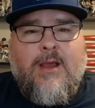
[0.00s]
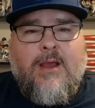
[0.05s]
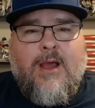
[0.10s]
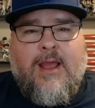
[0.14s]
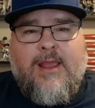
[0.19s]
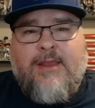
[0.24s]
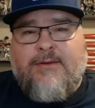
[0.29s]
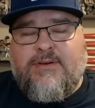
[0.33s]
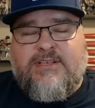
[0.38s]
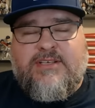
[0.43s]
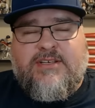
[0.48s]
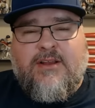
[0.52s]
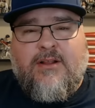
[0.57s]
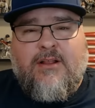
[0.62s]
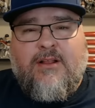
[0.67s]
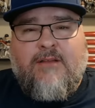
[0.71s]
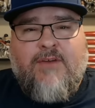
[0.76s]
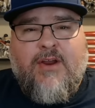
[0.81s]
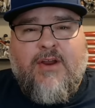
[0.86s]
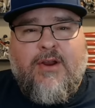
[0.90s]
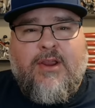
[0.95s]
he was
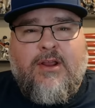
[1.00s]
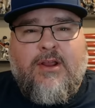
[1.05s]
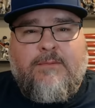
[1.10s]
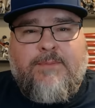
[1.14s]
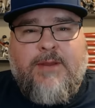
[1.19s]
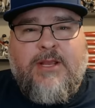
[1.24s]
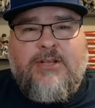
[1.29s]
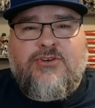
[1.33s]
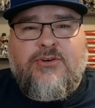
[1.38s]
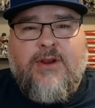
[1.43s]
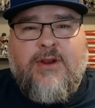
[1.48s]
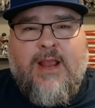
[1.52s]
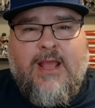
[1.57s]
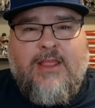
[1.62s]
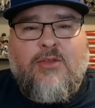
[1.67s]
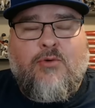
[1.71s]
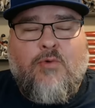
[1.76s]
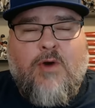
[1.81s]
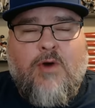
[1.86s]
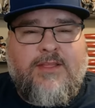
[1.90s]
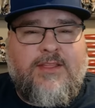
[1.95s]
still a very good pitcher. And
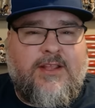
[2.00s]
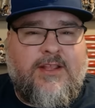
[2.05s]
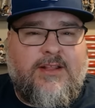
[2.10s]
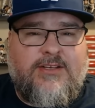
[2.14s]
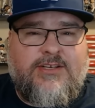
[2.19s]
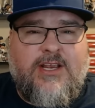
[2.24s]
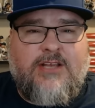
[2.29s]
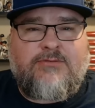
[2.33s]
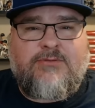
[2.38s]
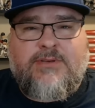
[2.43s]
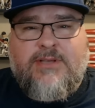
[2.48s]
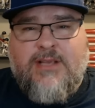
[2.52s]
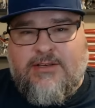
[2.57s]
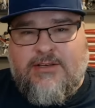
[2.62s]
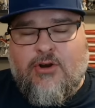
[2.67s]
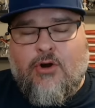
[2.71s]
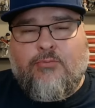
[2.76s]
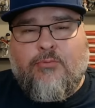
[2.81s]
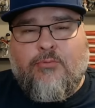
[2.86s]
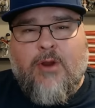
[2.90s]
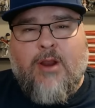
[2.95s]
the one thing that changed was his
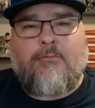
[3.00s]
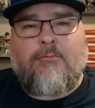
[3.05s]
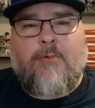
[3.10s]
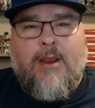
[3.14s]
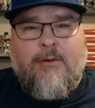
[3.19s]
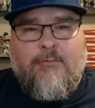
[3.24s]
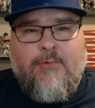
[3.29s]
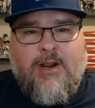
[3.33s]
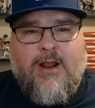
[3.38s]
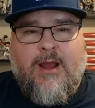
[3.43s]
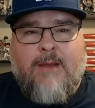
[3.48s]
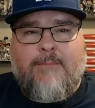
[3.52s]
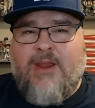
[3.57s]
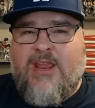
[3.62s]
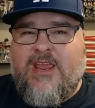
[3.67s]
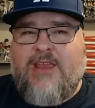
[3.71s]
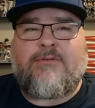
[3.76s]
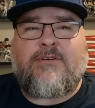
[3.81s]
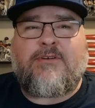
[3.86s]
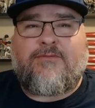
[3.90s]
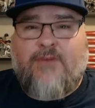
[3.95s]
home run rate went up, but
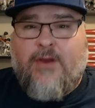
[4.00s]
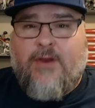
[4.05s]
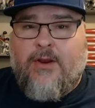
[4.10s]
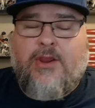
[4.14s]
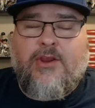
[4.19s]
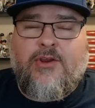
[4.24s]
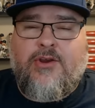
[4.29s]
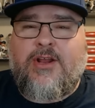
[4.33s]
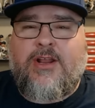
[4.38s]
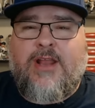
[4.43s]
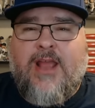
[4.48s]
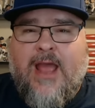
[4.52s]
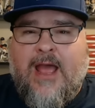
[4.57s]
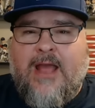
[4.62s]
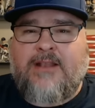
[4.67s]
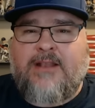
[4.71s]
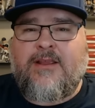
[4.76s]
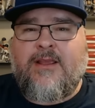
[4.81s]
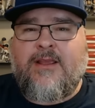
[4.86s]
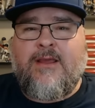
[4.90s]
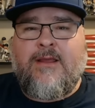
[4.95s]
he was very good
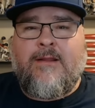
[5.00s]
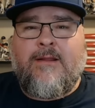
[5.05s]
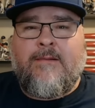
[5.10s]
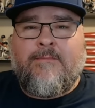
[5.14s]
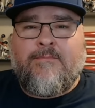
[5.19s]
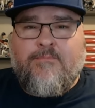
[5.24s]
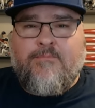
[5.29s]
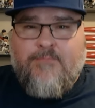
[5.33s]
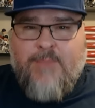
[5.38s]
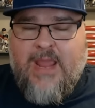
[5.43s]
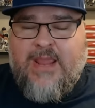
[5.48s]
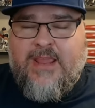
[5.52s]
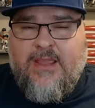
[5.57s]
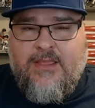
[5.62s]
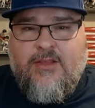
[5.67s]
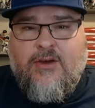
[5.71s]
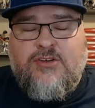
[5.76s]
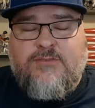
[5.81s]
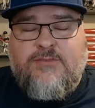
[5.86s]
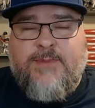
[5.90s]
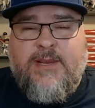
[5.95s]
at making
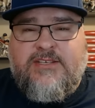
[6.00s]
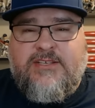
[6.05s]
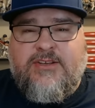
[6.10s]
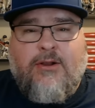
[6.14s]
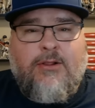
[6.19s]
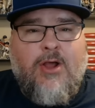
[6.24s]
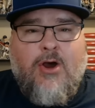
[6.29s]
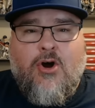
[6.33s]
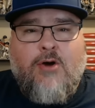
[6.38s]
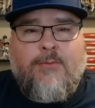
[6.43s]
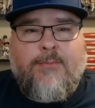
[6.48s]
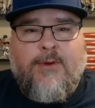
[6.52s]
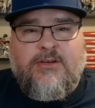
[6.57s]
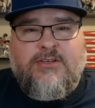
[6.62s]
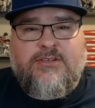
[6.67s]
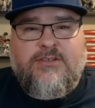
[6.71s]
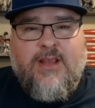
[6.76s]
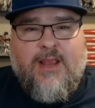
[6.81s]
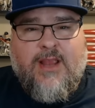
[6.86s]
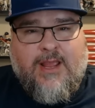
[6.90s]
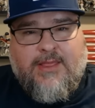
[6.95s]
those be solo
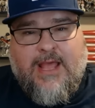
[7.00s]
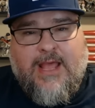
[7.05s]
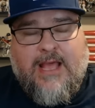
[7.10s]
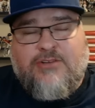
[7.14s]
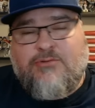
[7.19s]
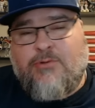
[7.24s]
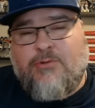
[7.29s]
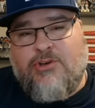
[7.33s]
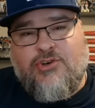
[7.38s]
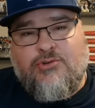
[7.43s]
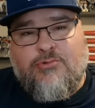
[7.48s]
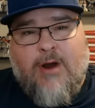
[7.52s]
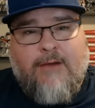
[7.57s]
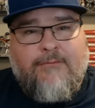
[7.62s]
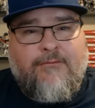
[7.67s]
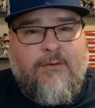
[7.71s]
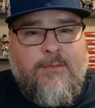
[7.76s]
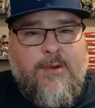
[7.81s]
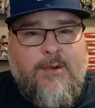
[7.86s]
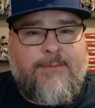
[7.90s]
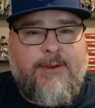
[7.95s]
homers. And that's what you want
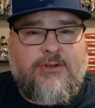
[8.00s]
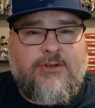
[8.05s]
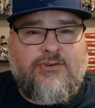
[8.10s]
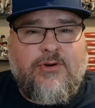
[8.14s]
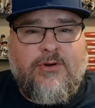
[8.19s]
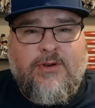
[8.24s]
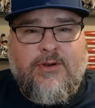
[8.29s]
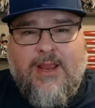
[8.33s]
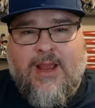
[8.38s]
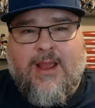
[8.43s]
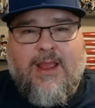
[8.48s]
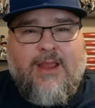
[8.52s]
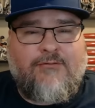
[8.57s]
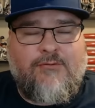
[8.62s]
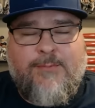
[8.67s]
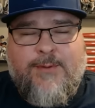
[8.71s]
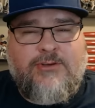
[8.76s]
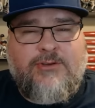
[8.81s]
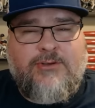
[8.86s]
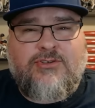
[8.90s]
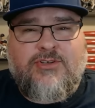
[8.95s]
from your pitcher. Yeah,
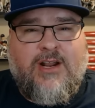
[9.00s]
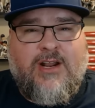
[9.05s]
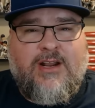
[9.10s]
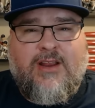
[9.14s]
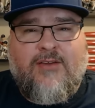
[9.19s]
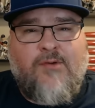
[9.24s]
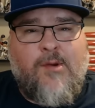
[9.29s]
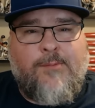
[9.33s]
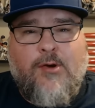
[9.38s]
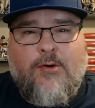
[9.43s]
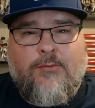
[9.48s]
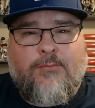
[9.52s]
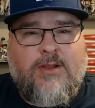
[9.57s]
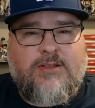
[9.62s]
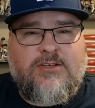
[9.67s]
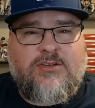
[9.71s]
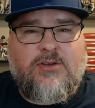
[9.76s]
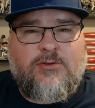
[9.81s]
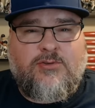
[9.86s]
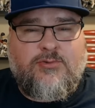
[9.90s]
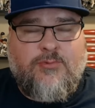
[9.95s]
every pitcher's going to give up home
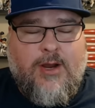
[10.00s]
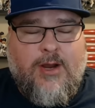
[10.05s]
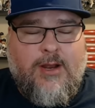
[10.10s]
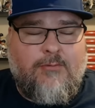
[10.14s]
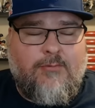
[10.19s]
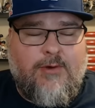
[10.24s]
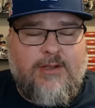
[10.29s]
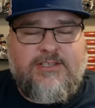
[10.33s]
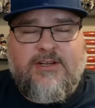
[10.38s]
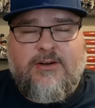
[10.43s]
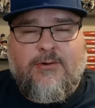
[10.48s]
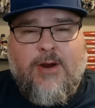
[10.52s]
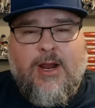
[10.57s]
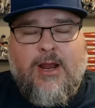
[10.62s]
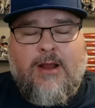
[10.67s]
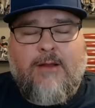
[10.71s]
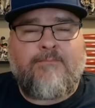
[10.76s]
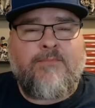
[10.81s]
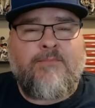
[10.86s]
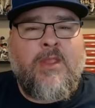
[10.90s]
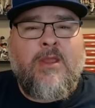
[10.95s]
runs once in a
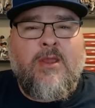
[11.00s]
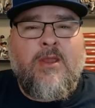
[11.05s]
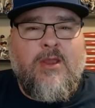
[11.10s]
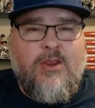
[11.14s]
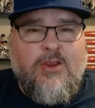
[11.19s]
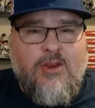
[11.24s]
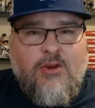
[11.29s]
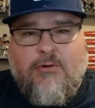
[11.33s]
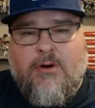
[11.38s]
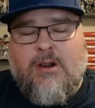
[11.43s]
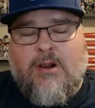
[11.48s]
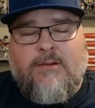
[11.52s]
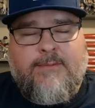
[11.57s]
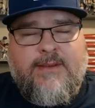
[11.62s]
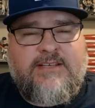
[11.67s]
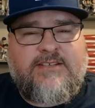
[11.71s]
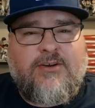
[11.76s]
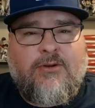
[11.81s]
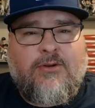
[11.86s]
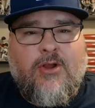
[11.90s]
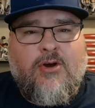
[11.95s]
while. You want them to be
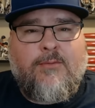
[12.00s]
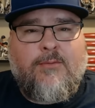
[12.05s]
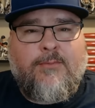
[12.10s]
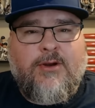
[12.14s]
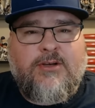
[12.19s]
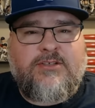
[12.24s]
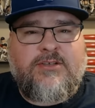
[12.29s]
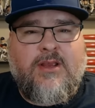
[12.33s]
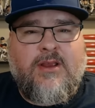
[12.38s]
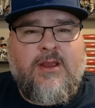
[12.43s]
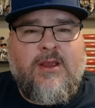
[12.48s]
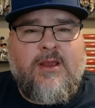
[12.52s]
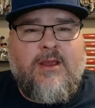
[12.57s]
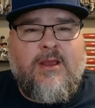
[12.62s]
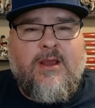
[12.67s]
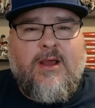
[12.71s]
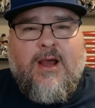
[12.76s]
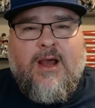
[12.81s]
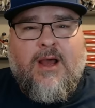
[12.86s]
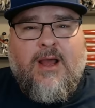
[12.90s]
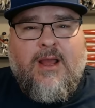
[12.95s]
solo homers.
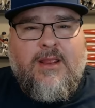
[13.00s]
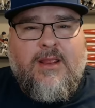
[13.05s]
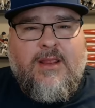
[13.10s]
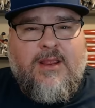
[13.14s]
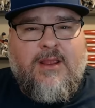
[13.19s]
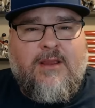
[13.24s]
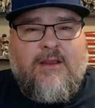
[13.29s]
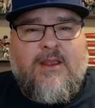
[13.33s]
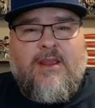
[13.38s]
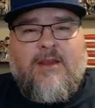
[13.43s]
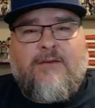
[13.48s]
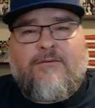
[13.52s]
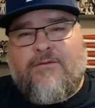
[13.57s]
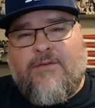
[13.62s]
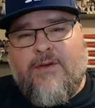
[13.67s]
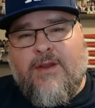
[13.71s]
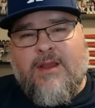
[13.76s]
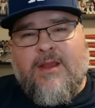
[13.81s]
If